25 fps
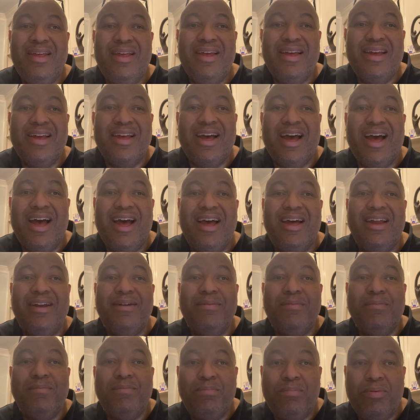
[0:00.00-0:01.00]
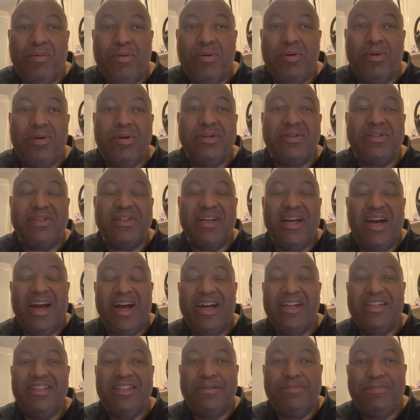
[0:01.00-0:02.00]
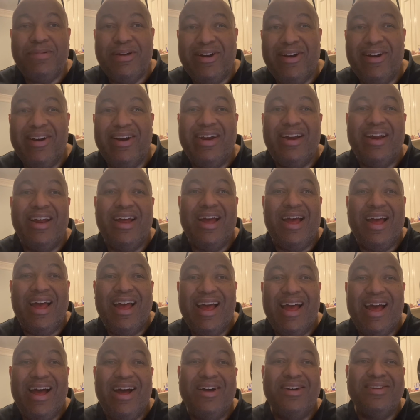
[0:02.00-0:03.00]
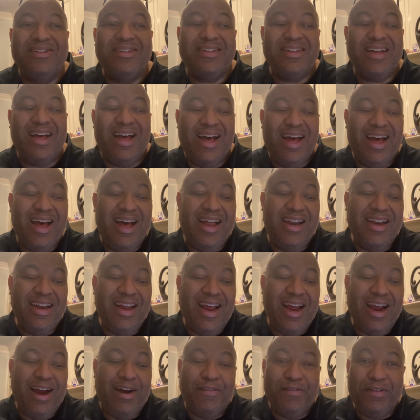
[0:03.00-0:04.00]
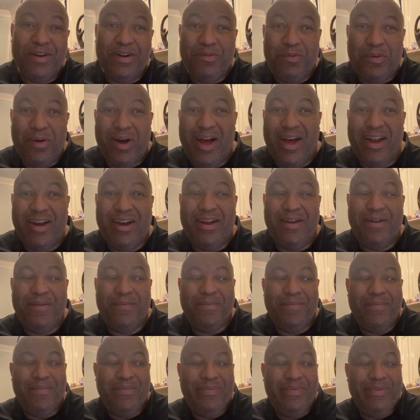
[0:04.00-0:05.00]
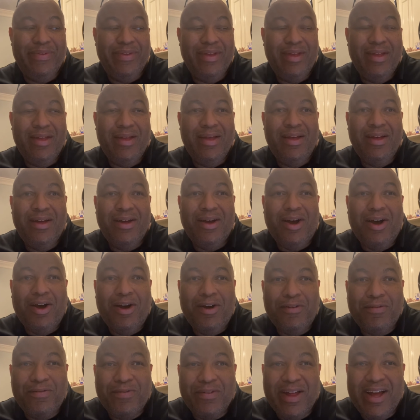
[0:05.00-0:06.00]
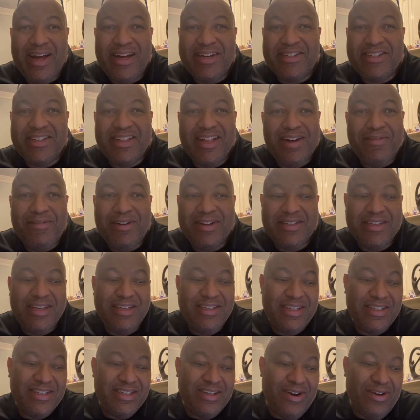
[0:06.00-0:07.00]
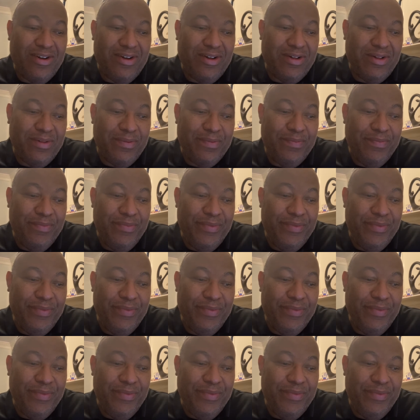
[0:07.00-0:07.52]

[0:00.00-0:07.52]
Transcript: God pours God's Spirit out on everyone. All flesh, that wasn't just all